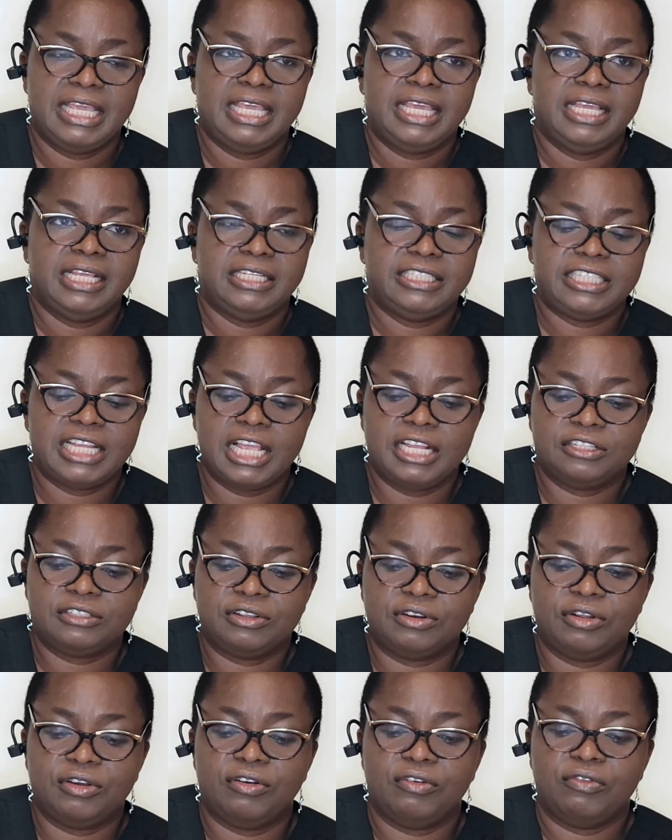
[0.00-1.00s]
Change
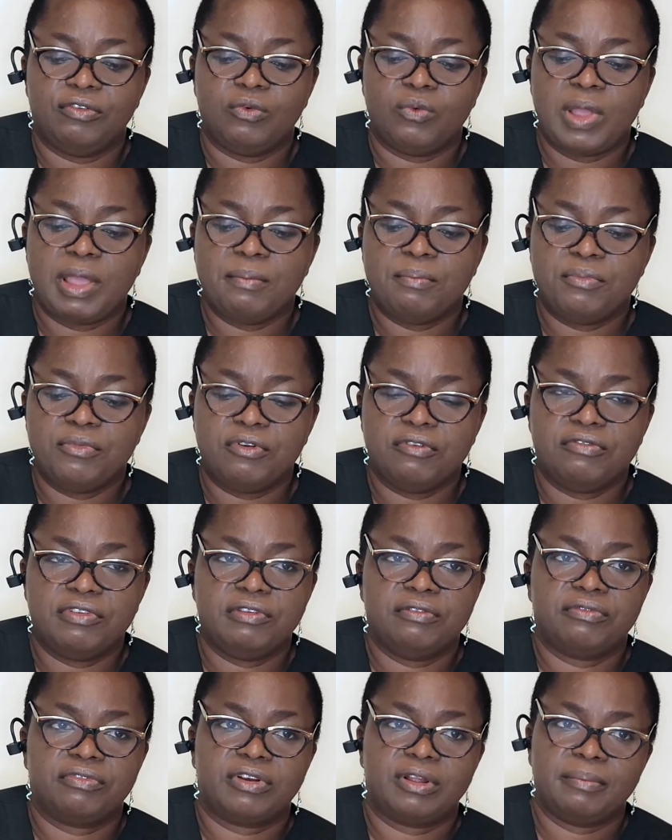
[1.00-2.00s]
glove when
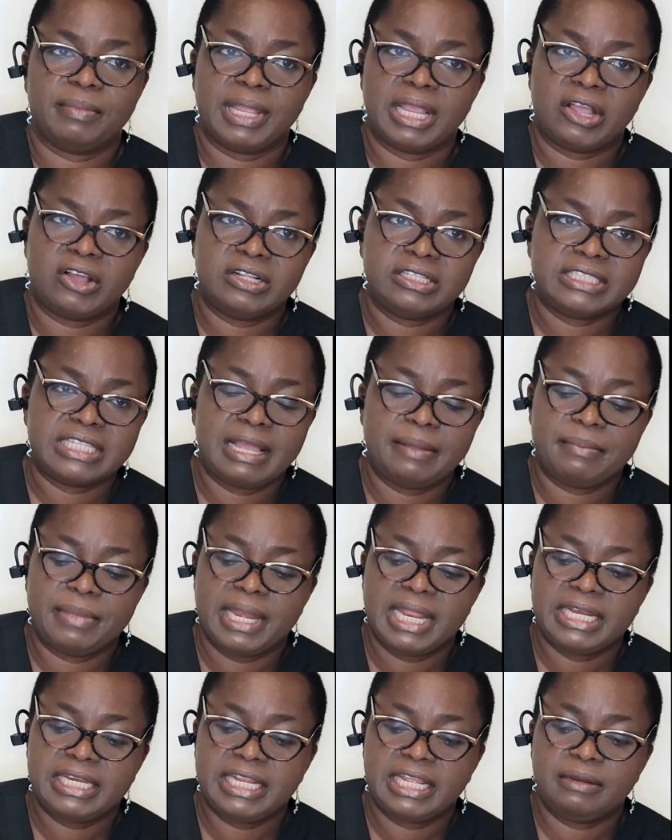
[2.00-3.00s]
moving from a
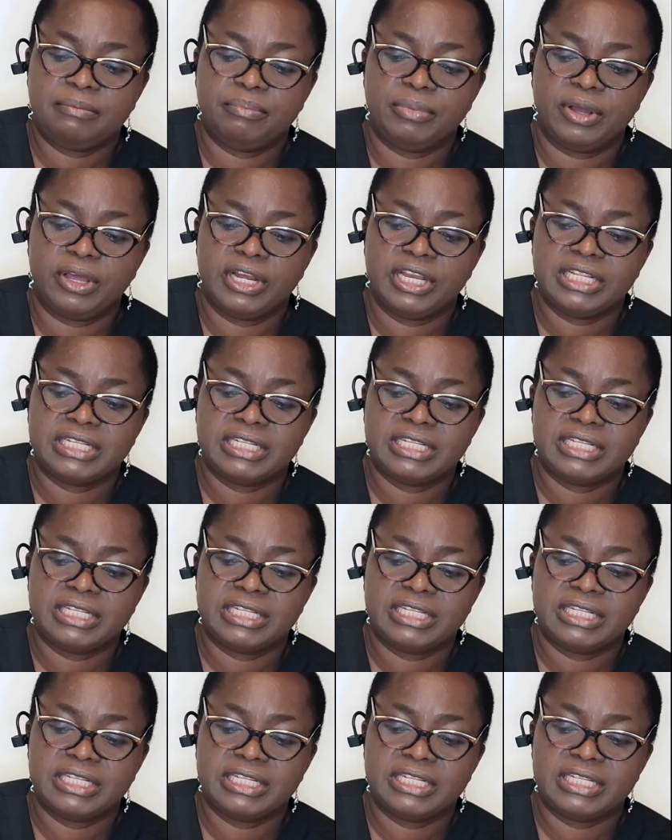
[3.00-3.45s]
contaminated body